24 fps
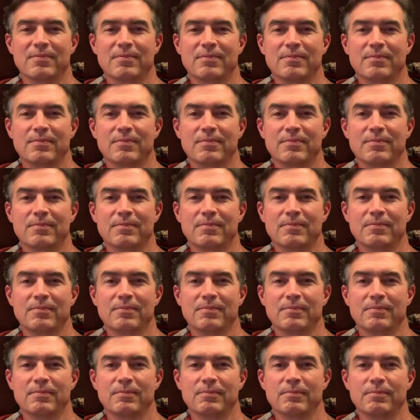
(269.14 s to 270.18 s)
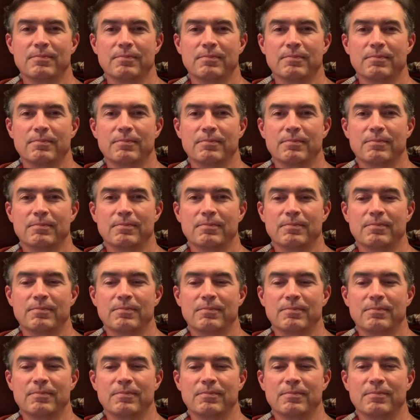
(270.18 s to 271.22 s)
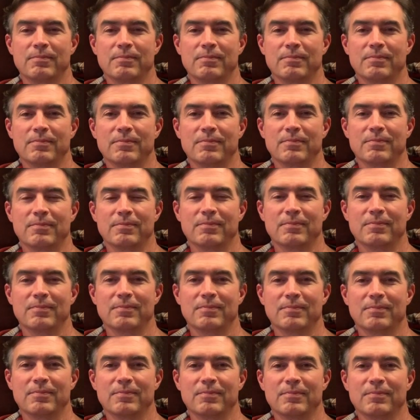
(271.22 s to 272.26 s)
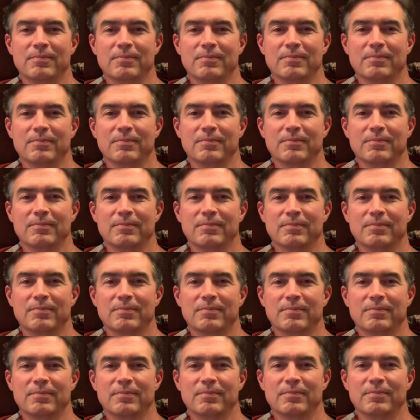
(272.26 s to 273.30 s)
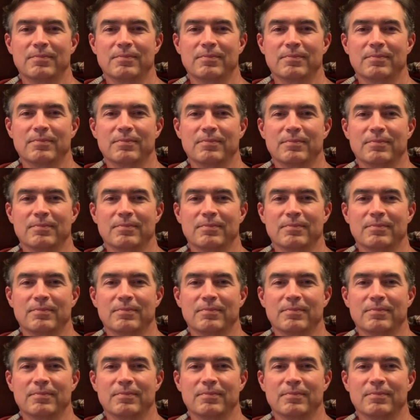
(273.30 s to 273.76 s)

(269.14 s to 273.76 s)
(not speaking)